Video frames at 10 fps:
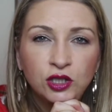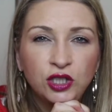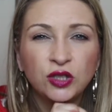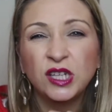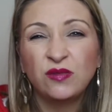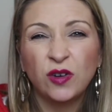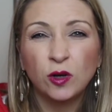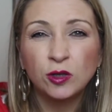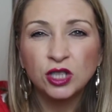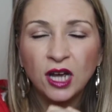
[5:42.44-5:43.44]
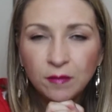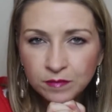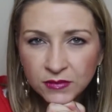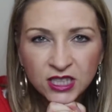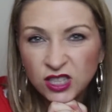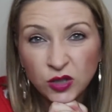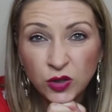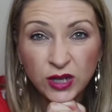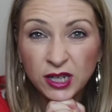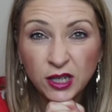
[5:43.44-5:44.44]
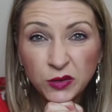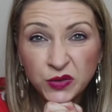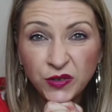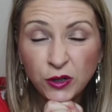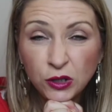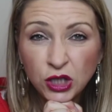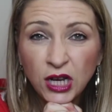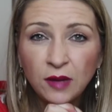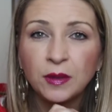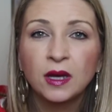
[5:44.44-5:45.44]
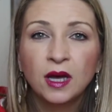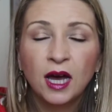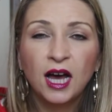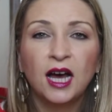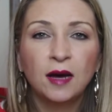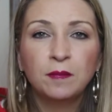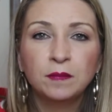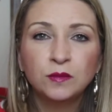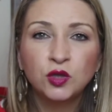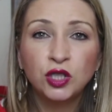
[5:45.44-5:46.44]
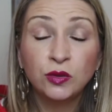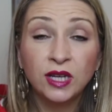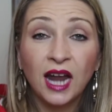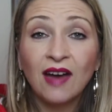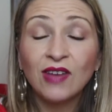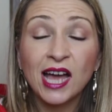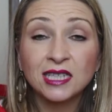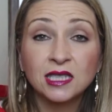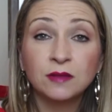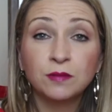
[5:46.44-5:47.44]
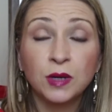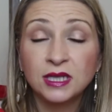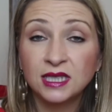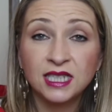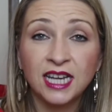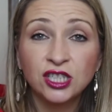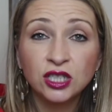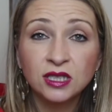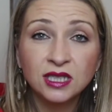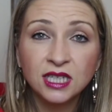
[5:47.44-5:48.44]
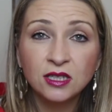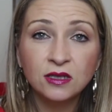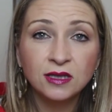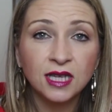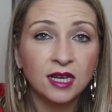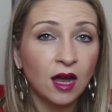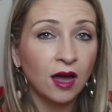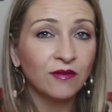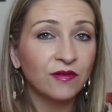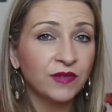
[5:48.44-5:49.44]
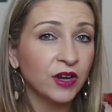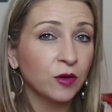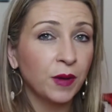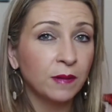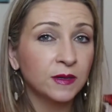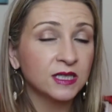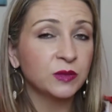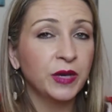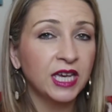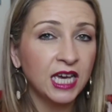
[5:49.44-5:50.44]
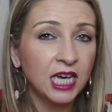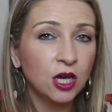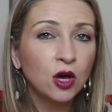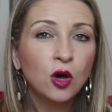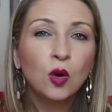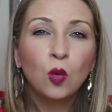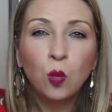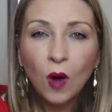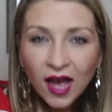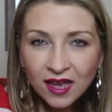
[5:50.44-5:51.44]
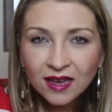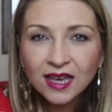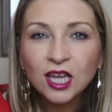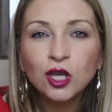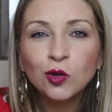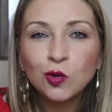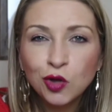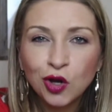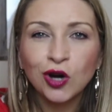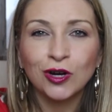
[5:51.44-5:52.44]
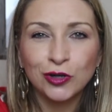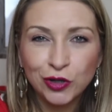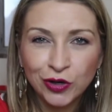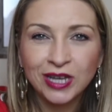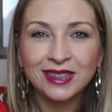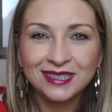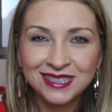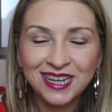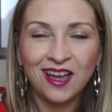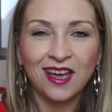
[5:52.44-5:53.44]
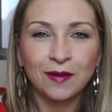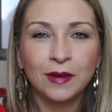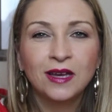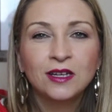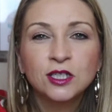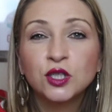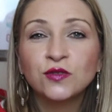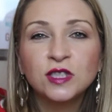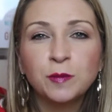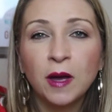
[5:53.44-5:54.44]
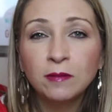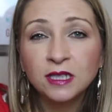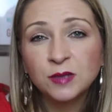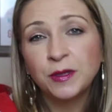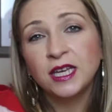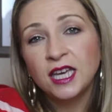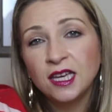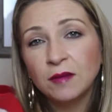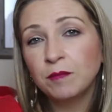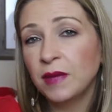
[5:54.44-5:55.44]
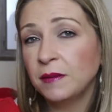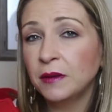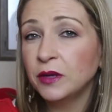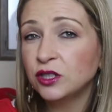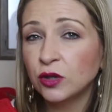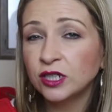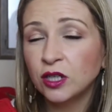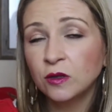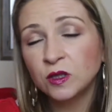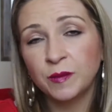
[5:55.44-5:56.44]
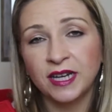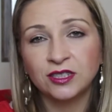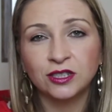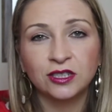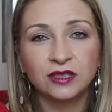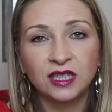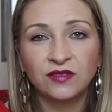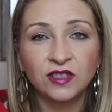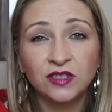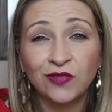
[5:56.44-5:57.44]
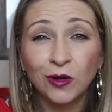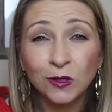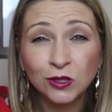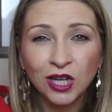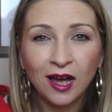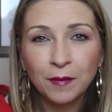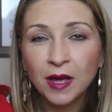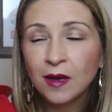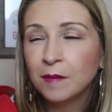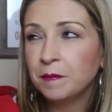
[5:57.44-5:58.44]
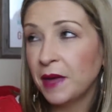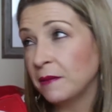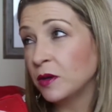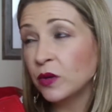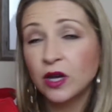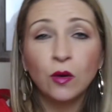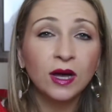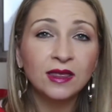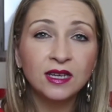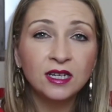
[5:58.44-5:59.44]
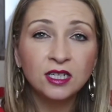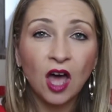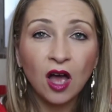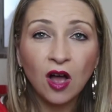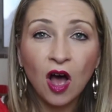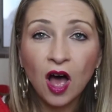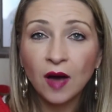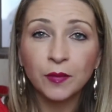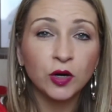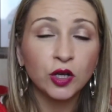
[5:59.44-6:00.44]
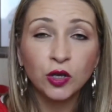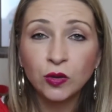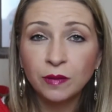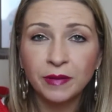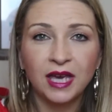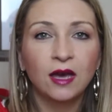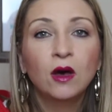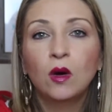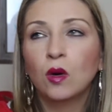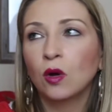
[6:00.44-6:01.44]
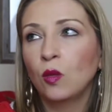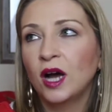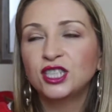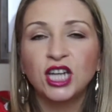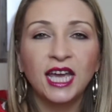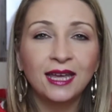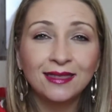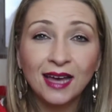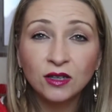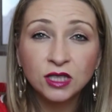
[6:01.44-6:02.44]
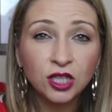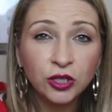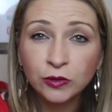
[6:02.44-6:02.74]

Do you need Photoshop and you don't know how to use Photoshop? Do you need to have excellent presentation skills and not fear public speaking? What can you learn during this time? So if it's public speaking, maybe we join Toastmasters. If it's Photoshop, maybe we go on lynda.com or Udemy or watch 8,000